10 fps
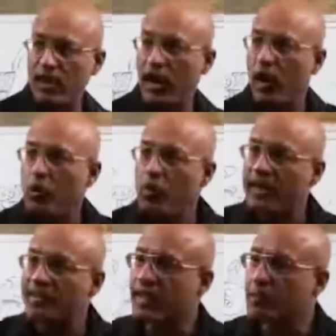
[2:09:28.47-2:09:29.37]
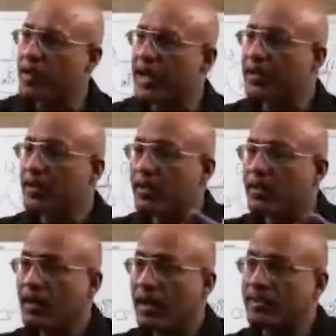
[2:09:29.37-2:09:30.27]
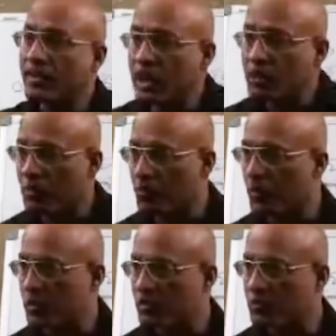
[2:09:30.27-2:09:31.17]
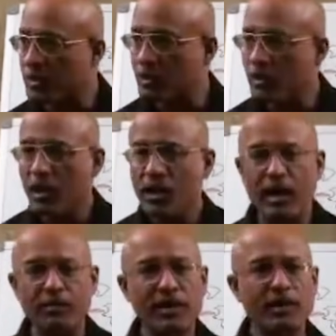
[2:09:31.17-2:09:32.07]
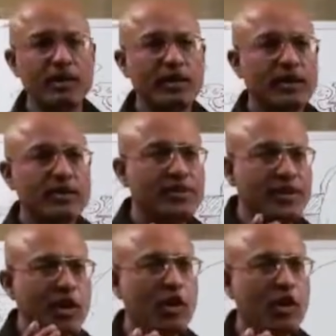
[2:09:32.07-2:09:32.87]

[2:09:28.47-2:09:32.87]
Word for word: how virus can make other type of proteins because our general